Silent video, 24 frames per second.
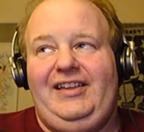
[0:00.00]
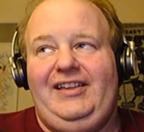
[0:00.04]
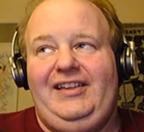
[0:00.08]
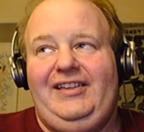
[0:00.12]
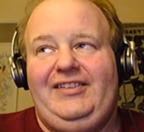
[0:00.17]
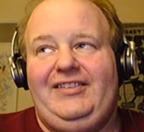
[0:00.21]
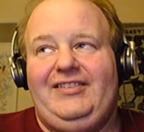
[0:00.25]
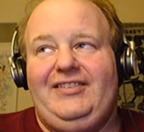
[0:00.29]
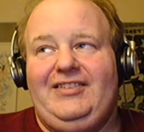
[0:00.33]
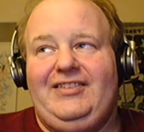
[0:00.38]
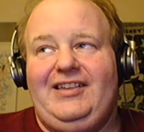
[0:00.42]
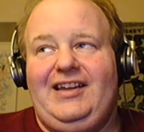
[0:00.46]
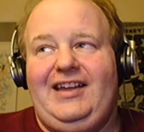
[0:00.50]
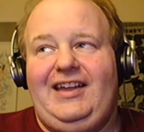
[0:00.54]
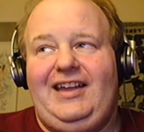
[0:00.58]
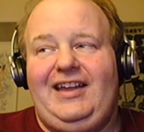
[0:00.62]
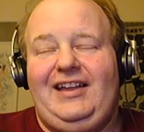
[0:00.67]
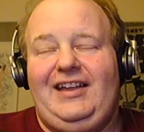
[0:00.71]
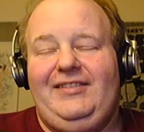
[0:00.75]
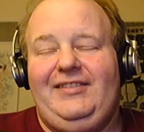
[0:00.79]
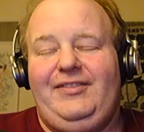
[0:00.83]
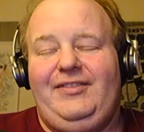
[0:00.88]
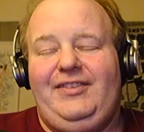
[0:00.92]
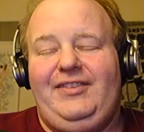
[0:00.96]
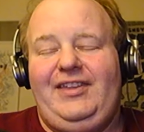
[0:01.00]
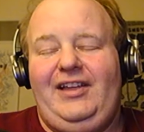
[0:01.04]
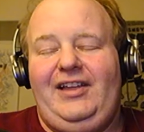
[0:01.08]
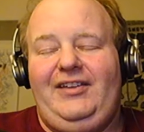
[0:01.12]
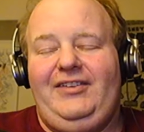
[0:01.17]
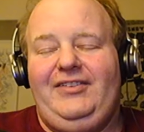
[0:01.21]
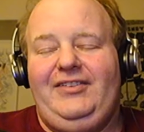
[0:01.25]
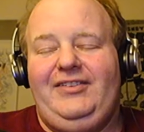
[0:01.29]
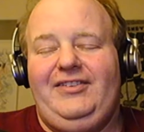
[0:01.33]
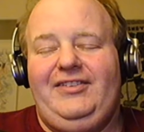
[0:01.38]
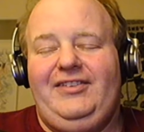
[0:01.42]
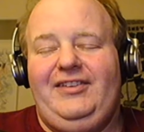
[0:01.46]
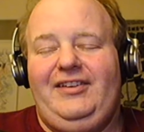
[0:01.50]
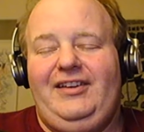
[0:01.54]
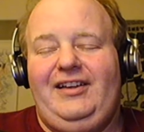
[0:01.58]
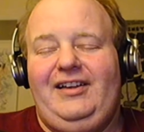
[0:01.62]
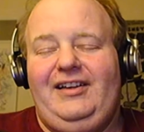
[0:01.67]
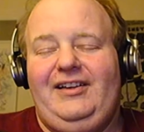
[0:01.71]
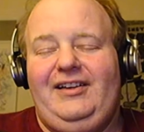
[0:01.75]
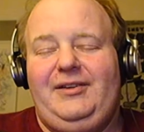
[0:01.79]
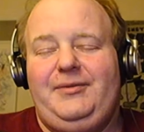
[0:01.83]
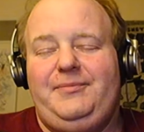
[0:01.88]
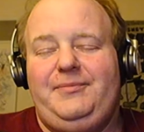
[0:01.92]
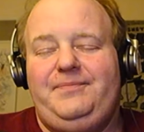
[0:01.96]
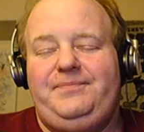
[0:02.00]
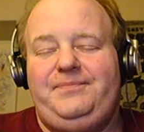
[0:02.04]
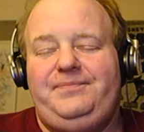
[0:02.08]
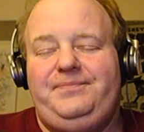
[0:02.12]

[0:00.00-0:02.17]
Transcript: is like, it tells a